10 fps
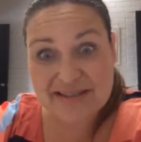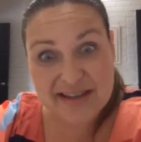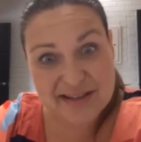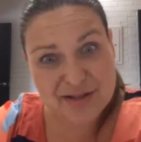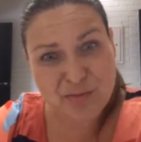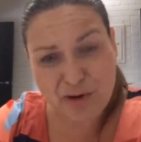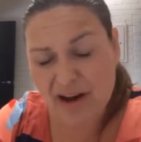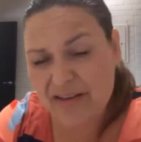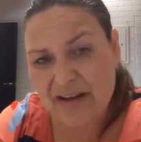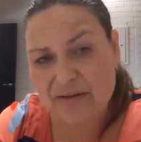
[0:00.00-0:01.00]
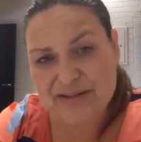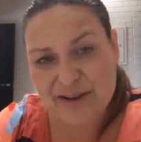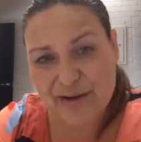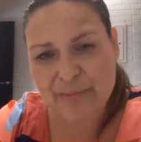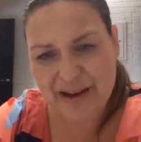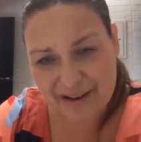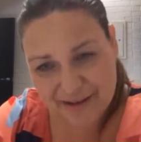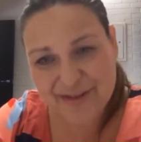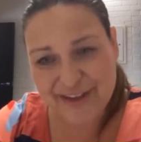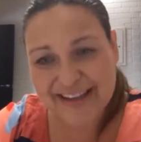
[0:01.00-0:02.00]
as to why that was her path.
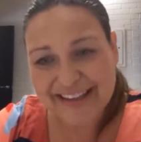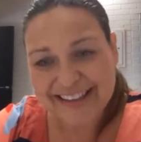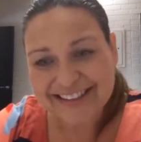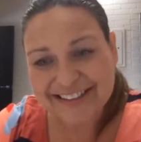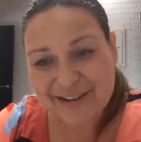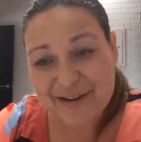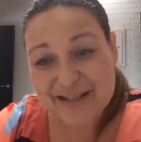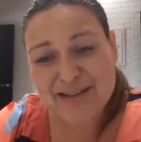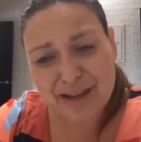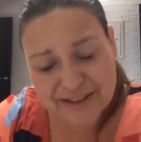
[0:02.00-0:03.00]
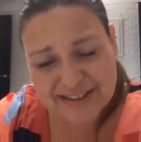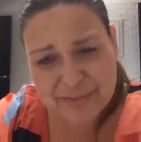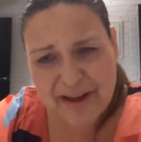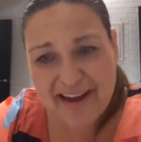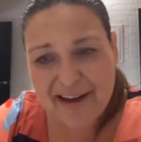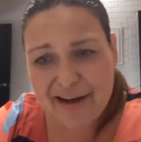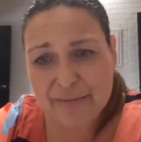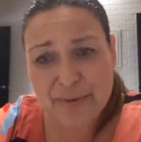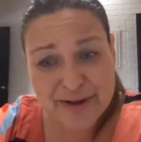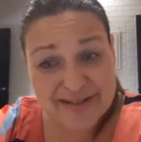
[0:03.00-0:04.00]
So it's close to my heart
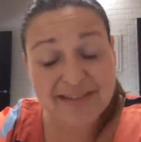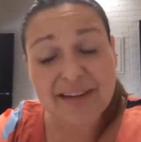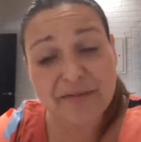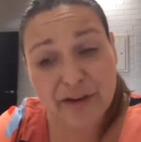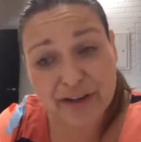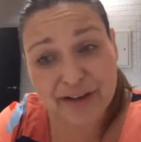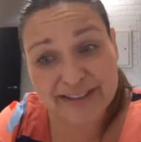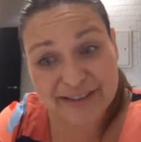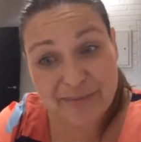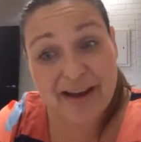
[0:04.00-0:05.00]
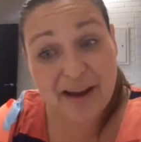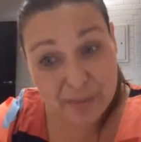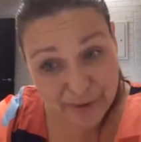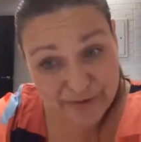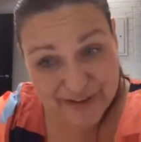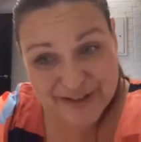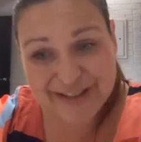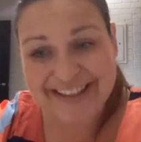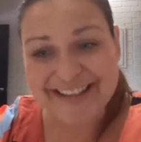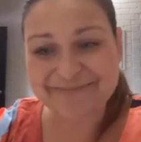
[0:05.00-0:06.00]
personally and very close to my heart
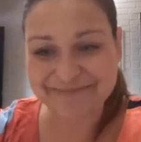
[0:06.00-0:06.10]
professionally.